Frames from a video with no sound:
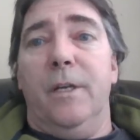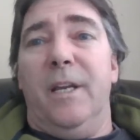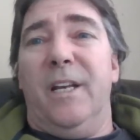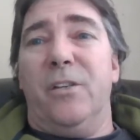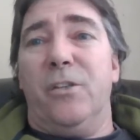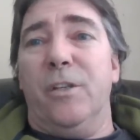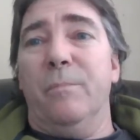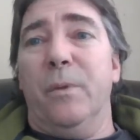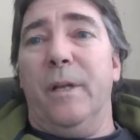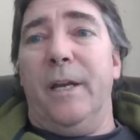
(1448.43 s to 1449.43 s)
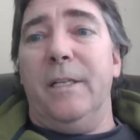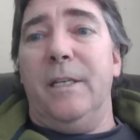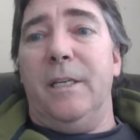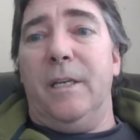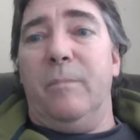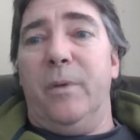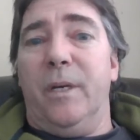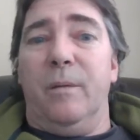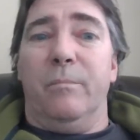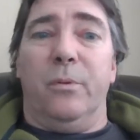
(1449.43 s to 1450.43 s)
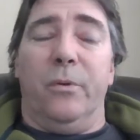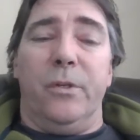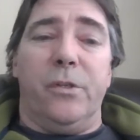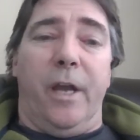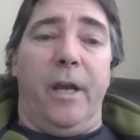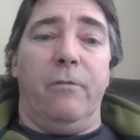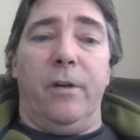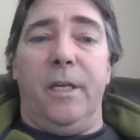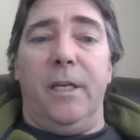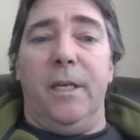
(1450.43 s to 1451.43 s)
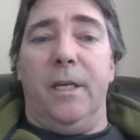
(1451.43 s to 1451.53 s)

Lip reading: and a simple idea, but it employs irony,